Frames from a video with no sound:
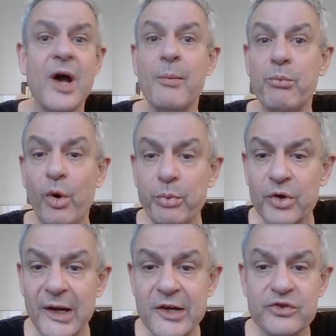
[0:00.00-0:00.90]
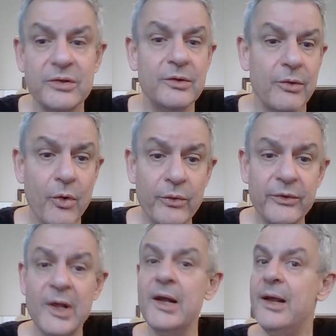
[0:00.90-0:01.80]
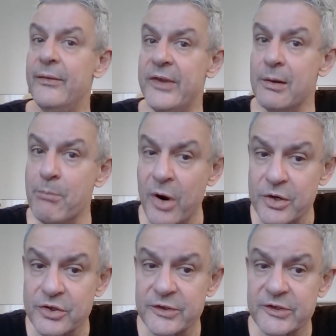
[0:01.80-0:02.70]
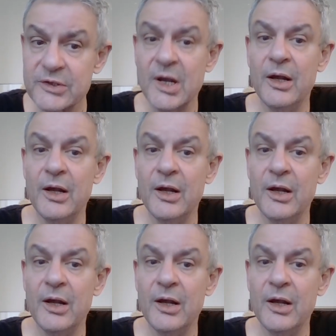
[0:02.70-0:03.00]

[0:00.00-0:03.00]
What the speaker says: are population growth and the emergence